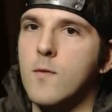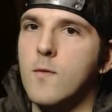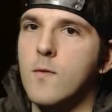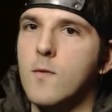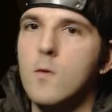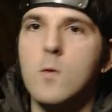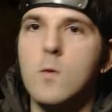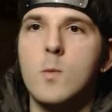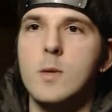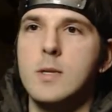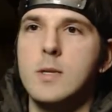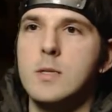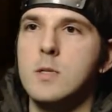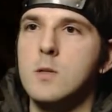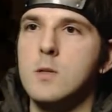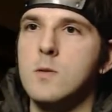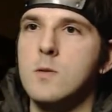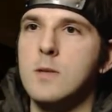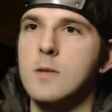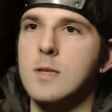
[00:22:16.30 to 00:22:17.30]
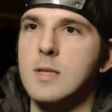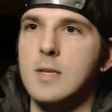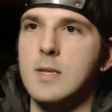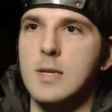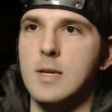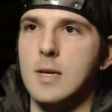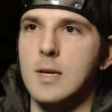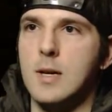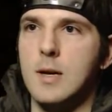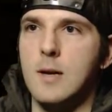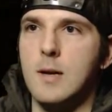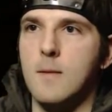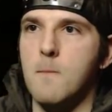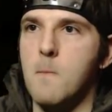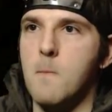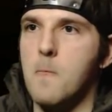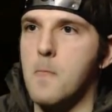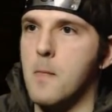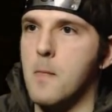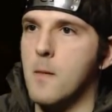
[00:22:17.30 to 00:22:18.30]
before we do that,
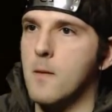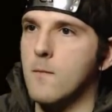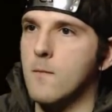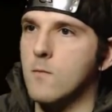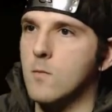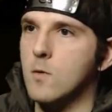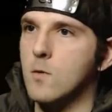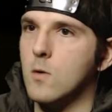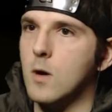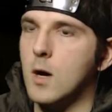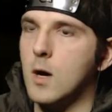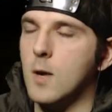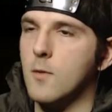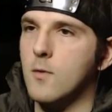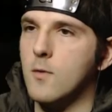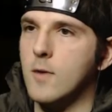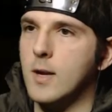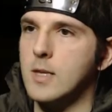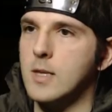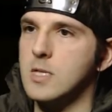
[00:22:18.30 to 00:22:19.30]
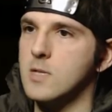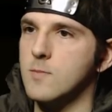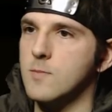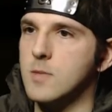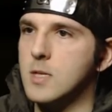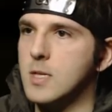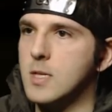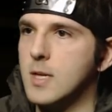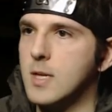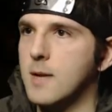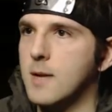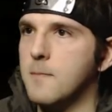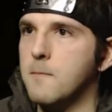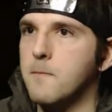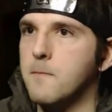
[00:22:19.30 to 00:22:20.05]
we'll upgrade some shit.